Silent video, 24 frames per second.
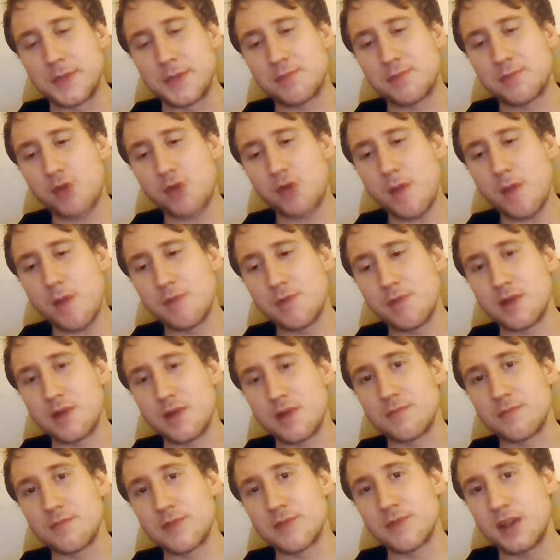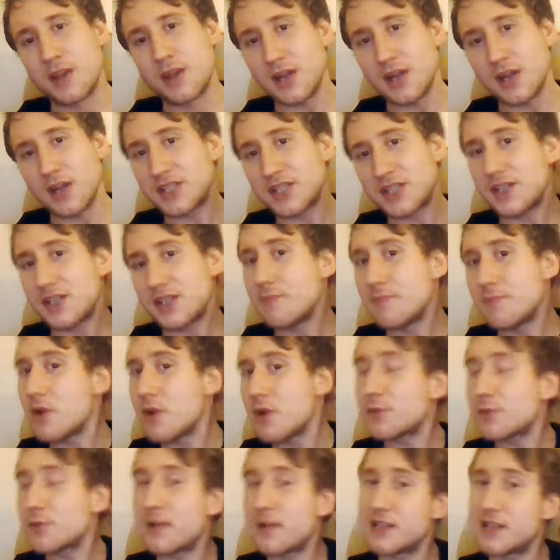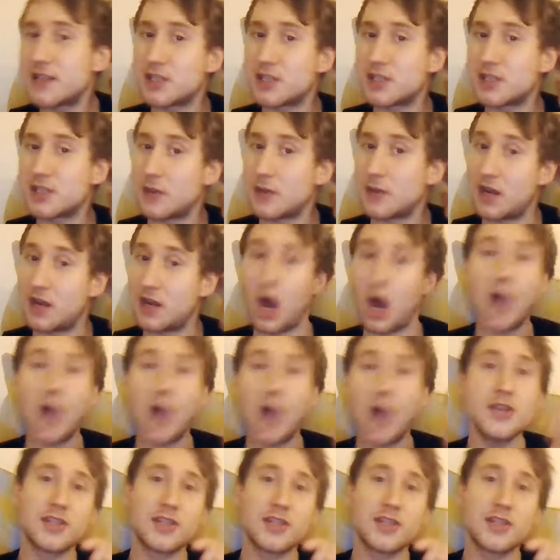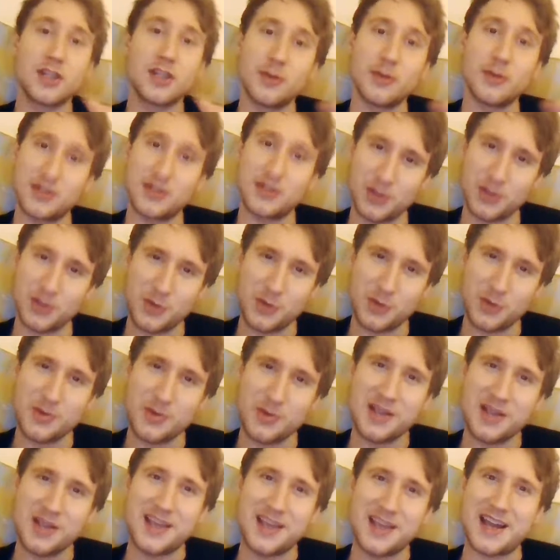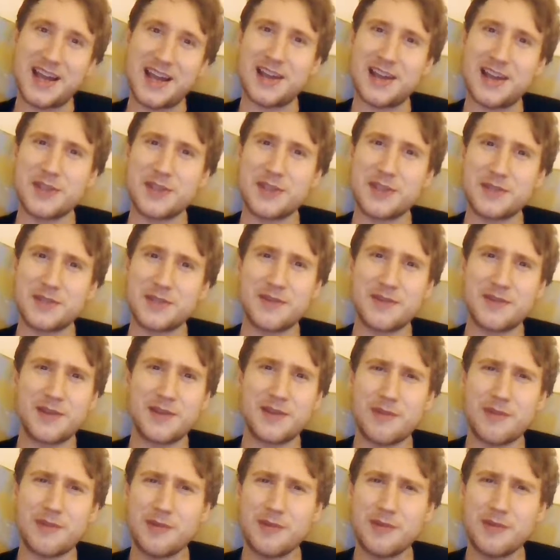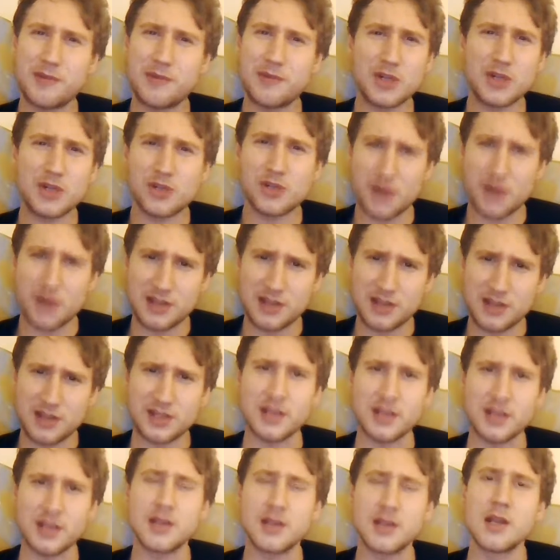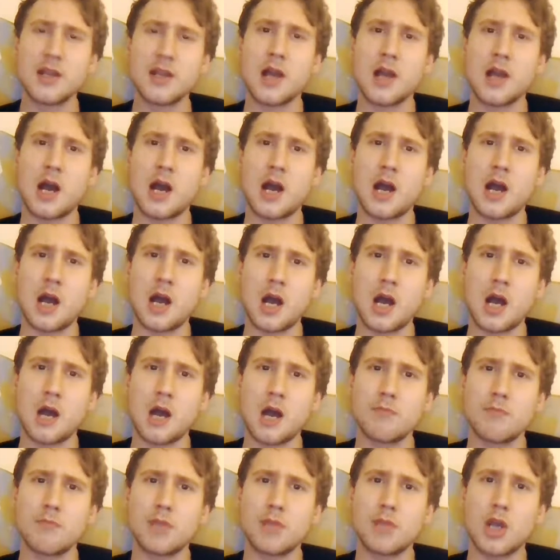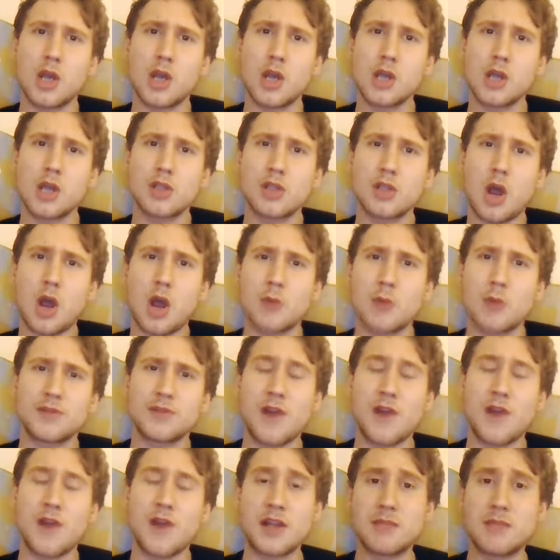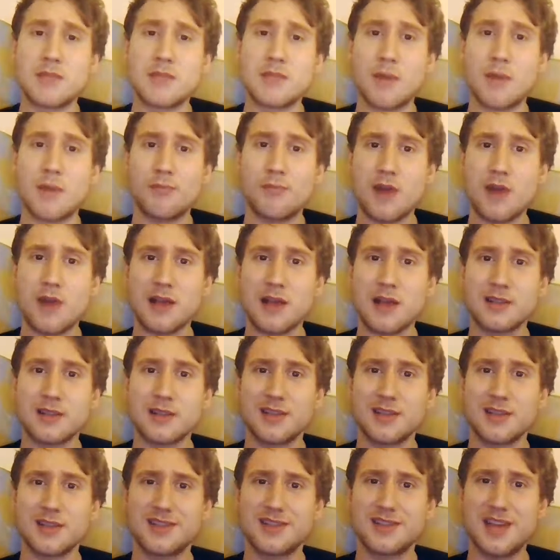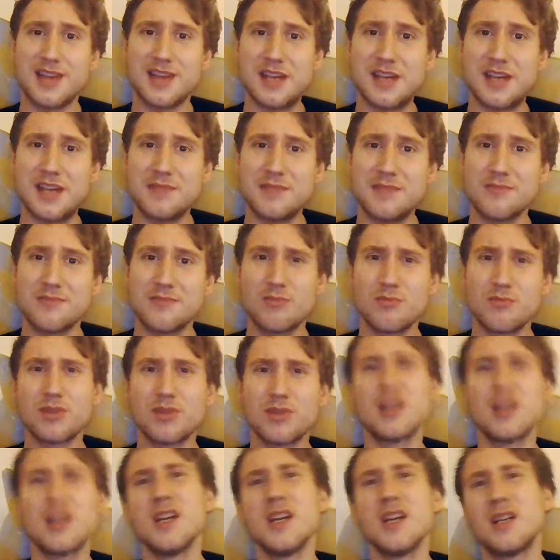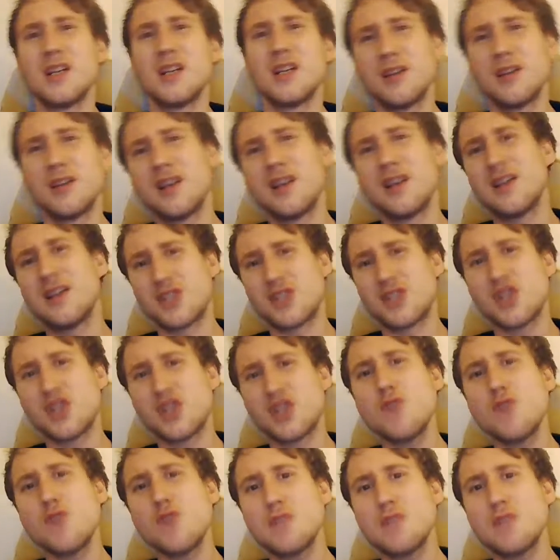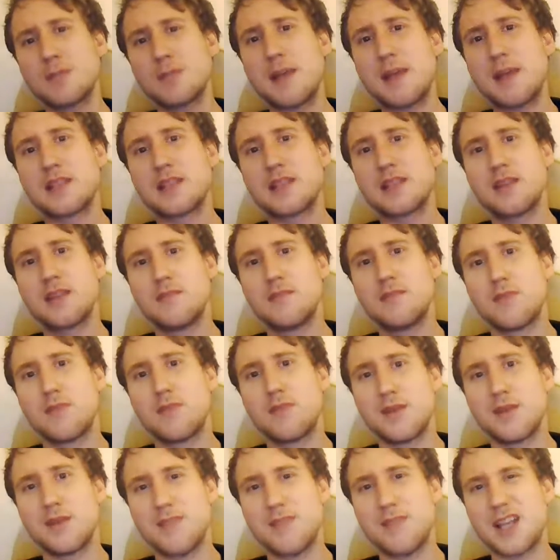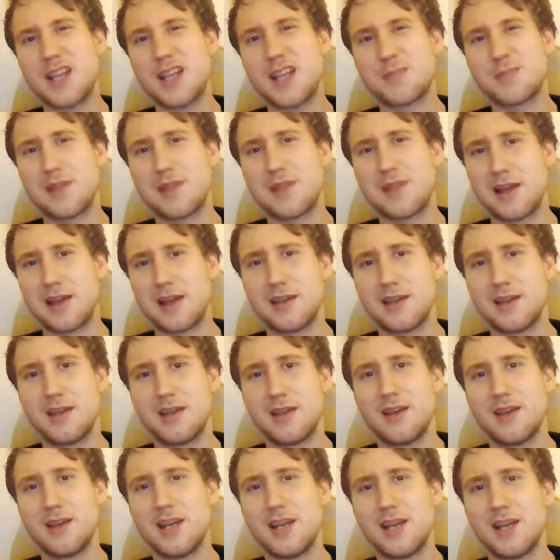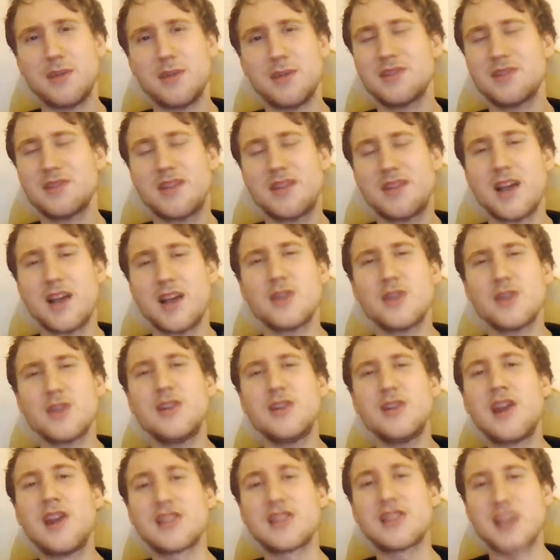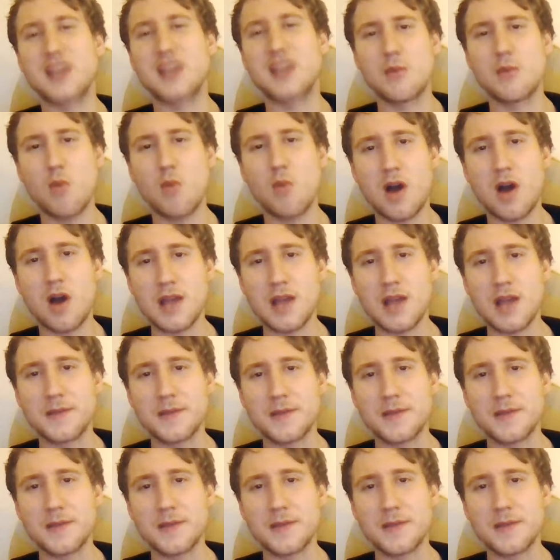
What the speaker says: problem that I see most players doing, and I used to do it too, and I used to find it very frustrating, because I was finding that my practice game was so much better than my match play, and I couldn't understand why.